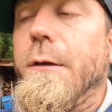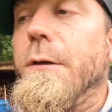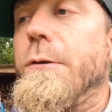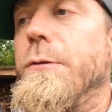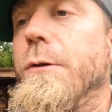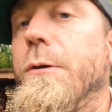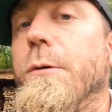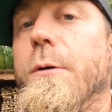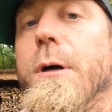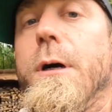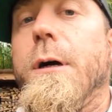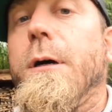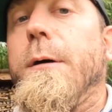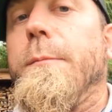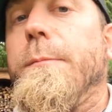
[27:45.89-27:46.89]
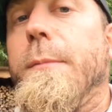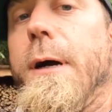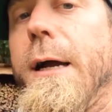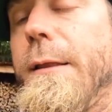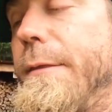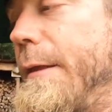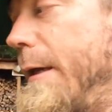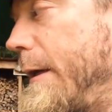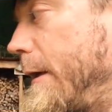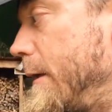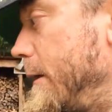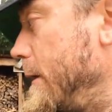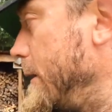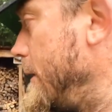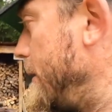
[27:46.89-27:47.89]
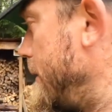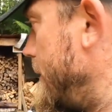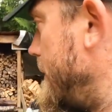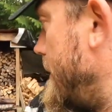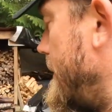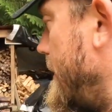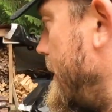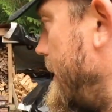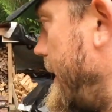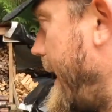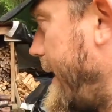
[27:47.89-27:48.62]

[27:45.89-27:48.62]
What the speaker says: So I think it